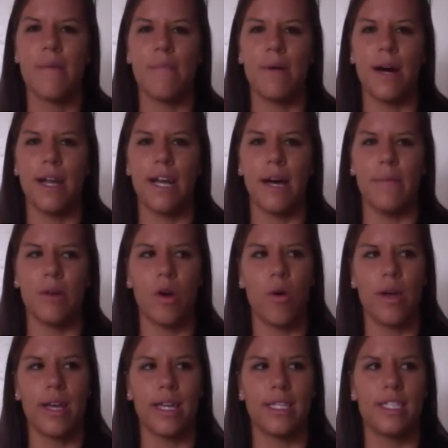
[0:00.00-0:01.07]
But um,
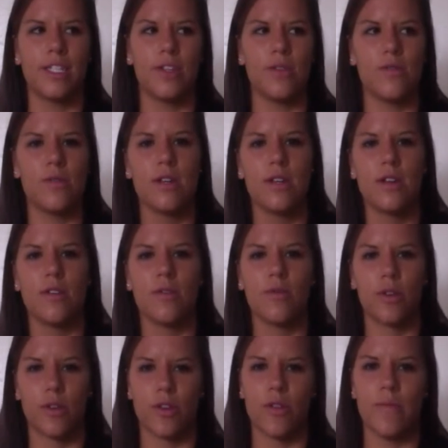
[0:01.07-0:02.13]
going into
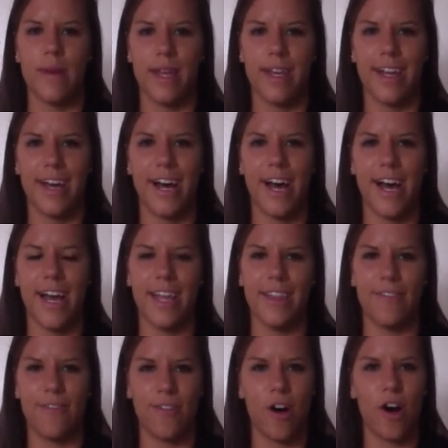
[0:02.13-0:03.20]
recruitment uh,
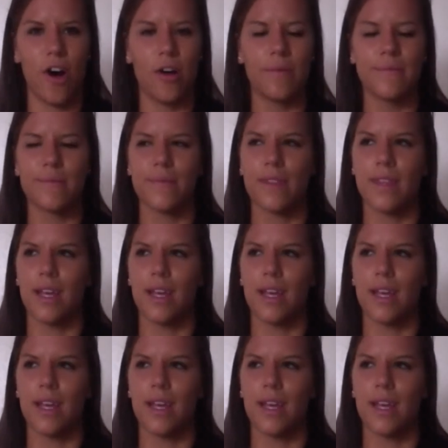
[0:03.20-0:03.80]
in the fall,